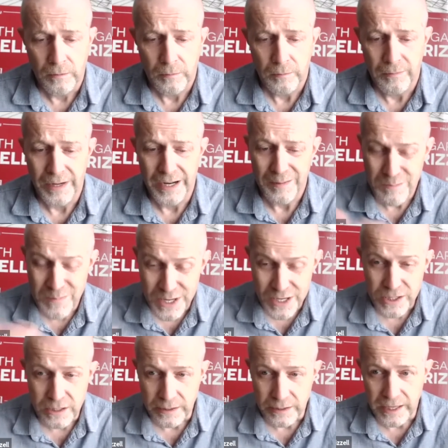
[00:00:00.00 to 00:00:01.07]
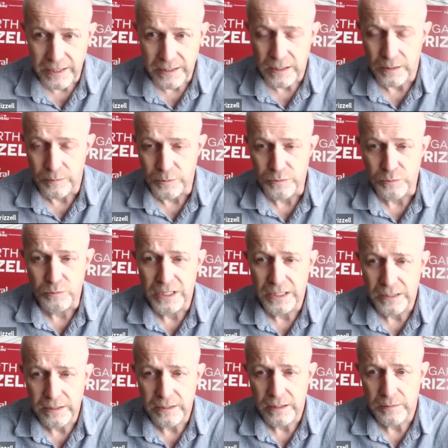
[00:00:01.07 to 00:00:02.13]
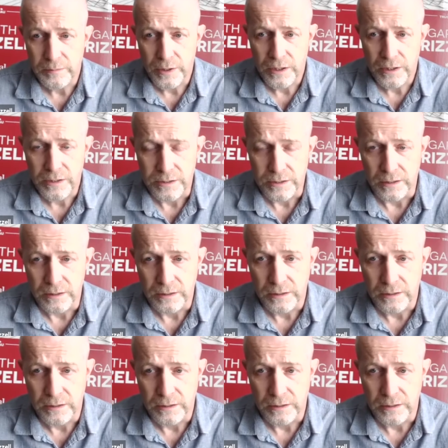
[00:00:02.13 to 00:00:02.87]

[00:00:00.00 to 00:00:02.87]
My mission at that time was really nonpartisan.